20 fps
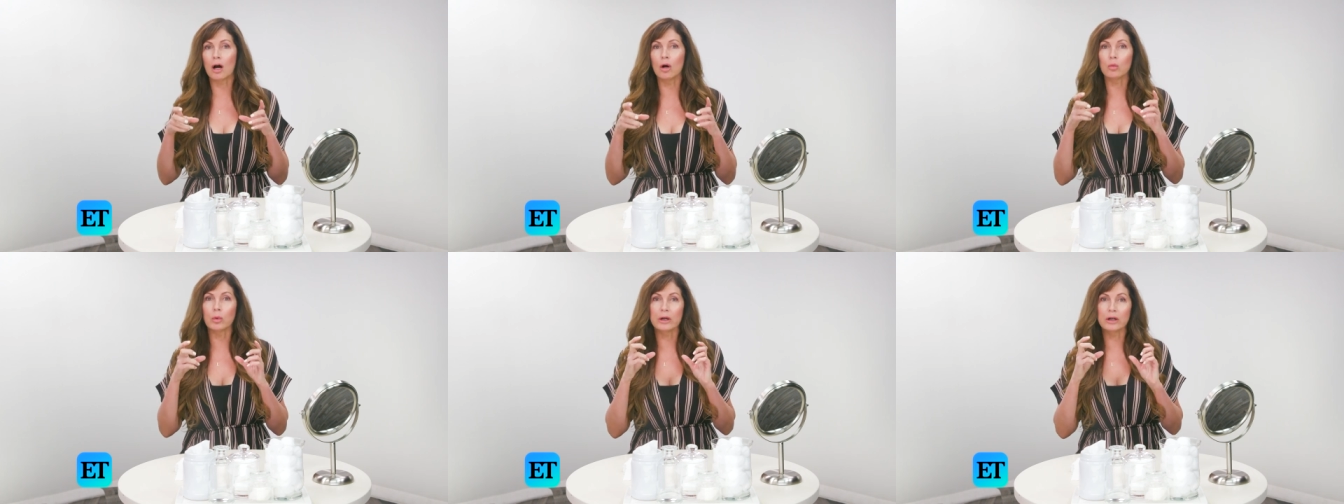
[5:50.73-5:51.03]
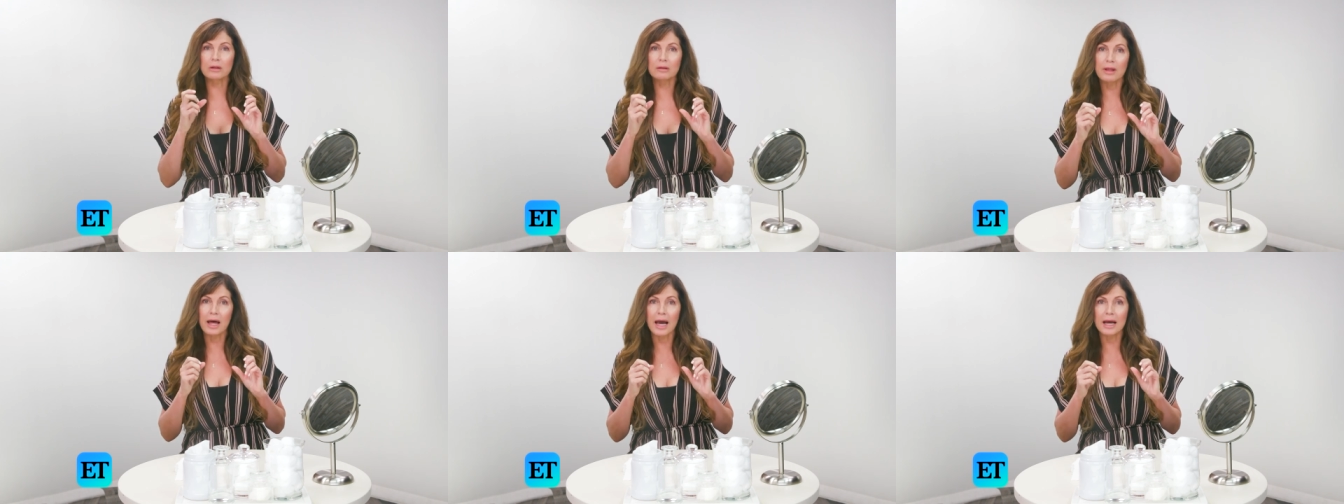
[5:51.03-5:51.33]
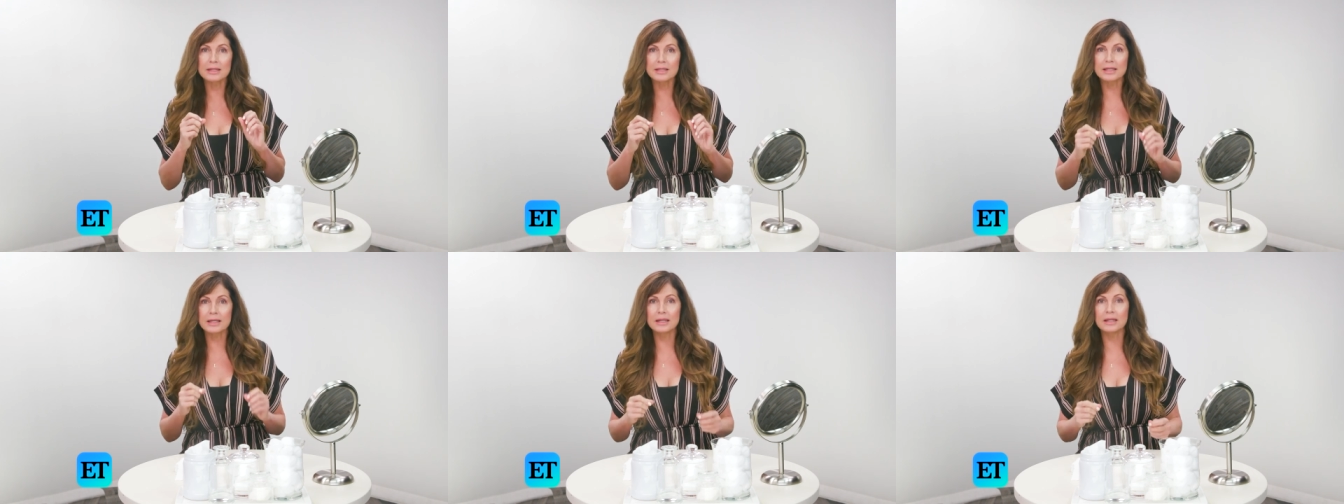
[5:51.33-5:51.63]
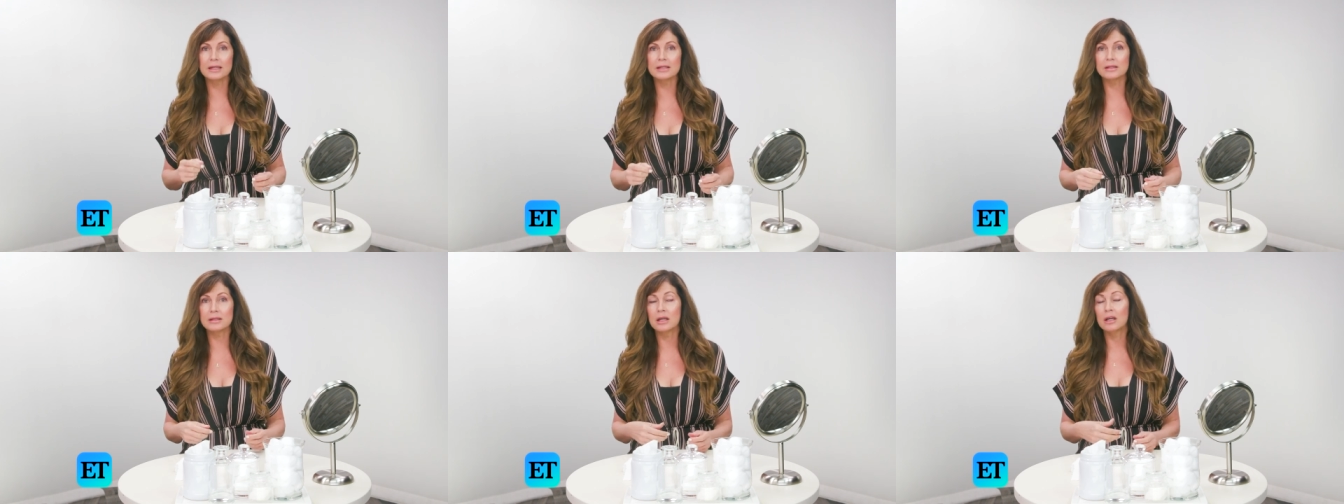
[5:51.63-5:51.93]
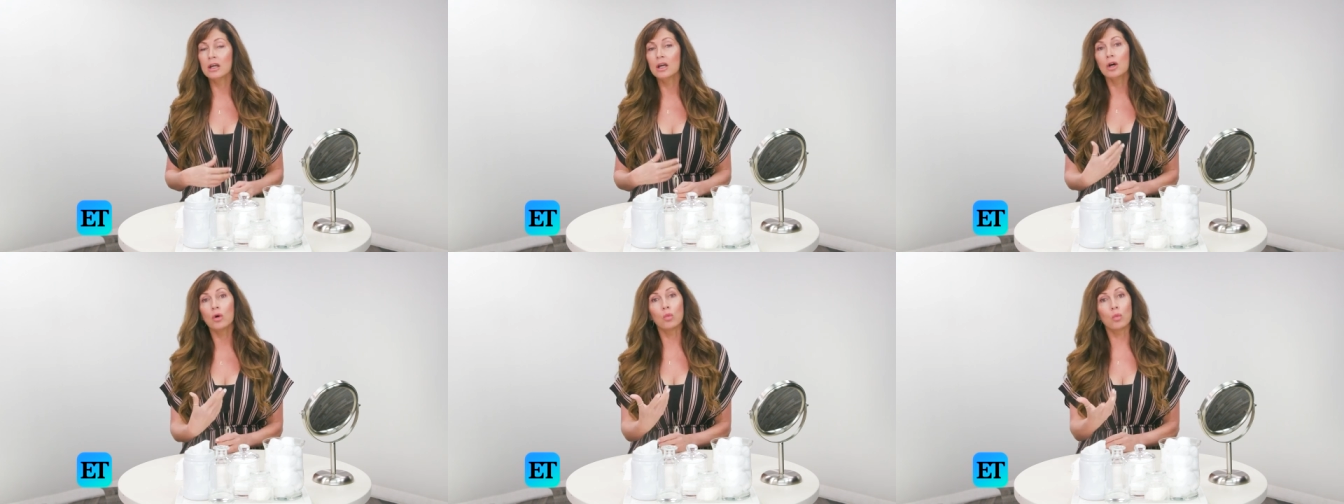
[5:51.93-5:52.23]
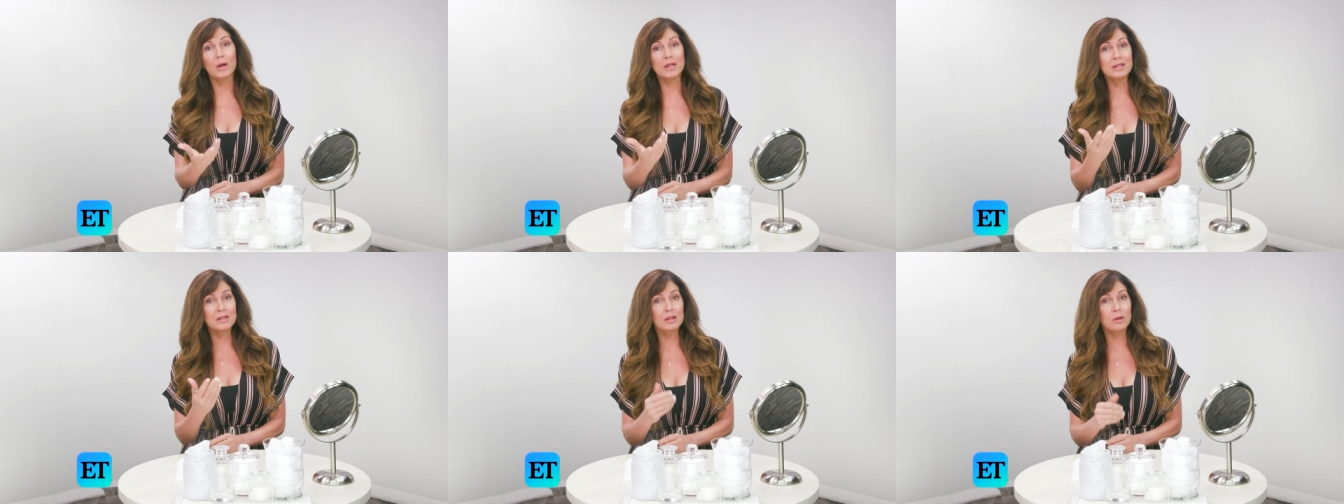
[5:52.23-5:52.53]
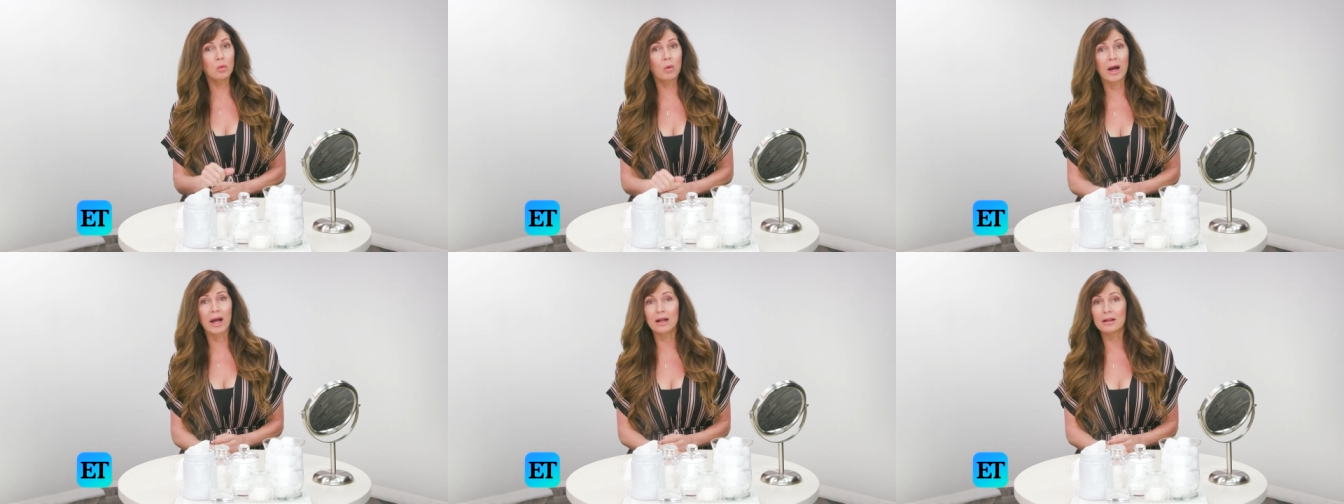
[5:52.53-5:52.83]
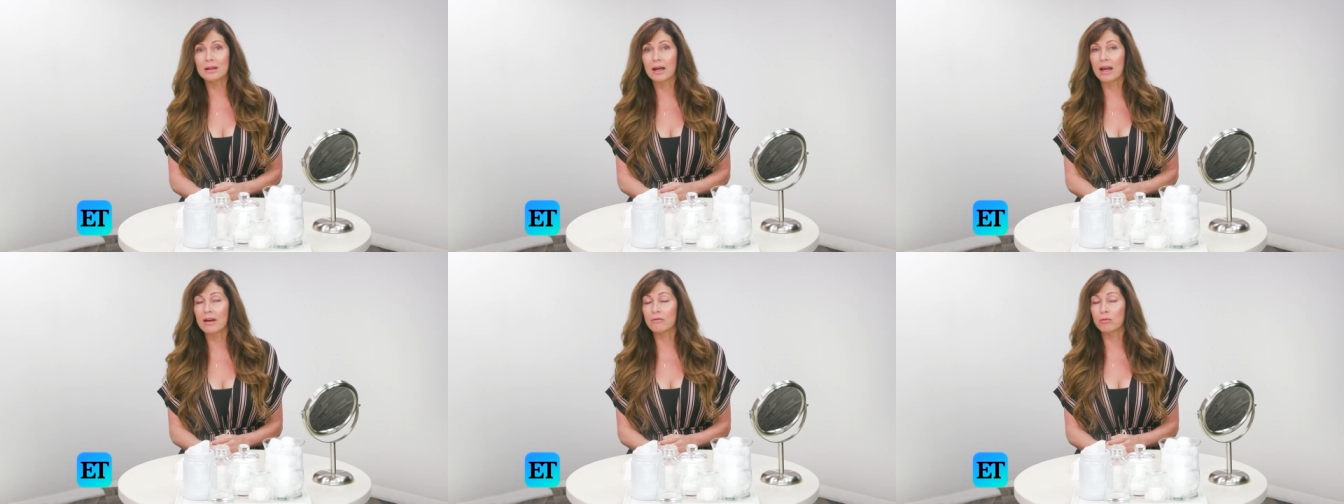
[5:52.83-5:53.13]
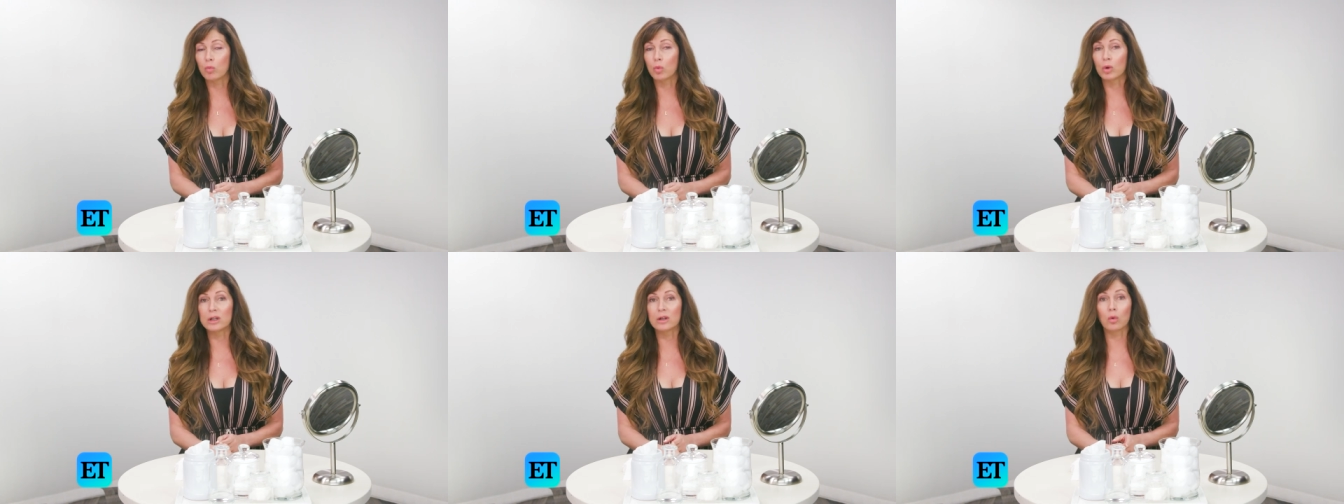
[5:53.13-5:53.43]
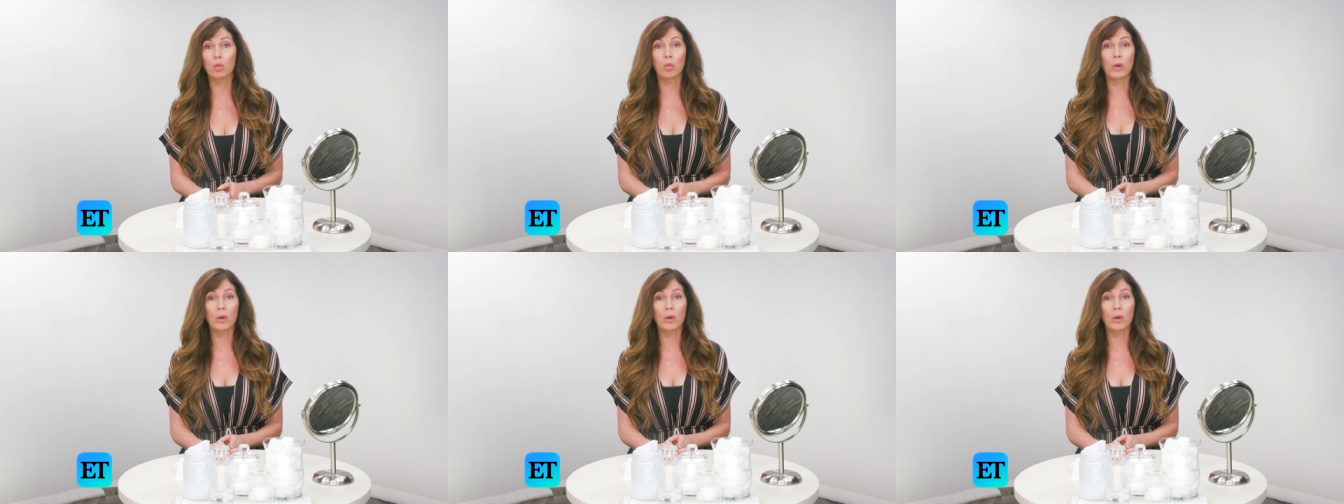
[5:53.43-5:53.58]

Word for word: I'll wear glasses. Once in a while, I've worn a